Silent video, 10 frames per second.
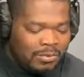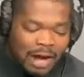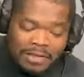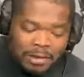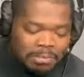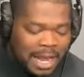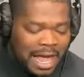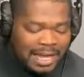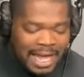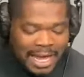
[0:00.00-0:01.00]
Rather
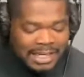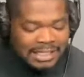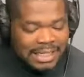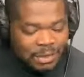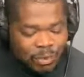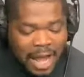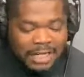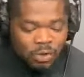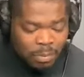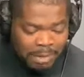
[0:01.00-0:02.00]
black, Asian,
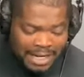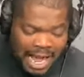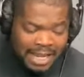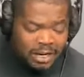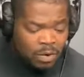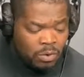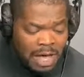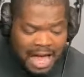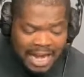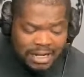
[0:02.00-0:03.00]
white, or mulatto,
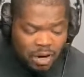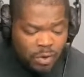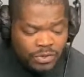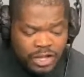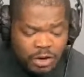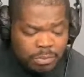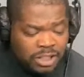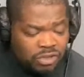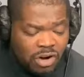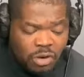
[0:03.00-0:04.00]
I know the human
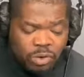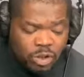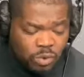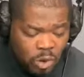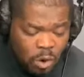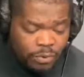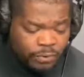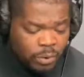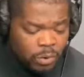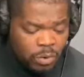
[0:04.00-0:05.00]
struggles you go
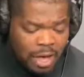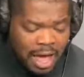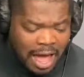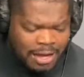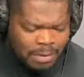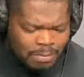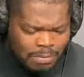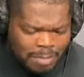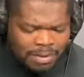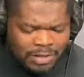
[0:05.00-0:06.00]
through. I am
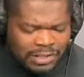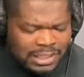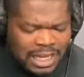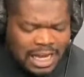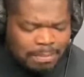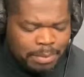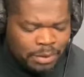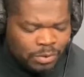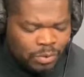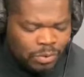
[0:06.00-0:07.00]
my brother's
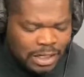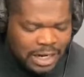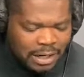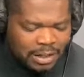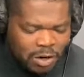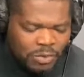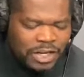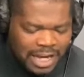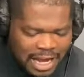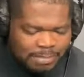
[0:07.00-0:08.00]
keeper though the
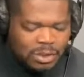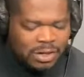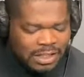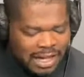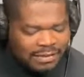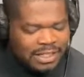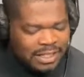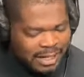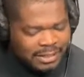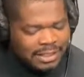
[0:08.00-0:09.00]
names on death's
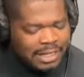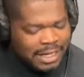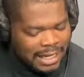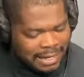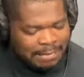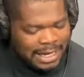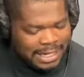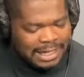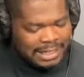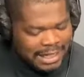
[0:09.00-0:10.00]
list keep
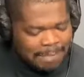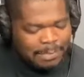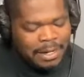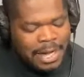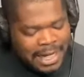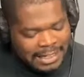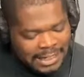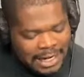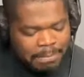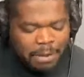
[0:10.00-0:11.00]
getting deeper and
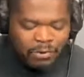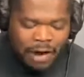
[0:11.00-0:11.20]
deeper.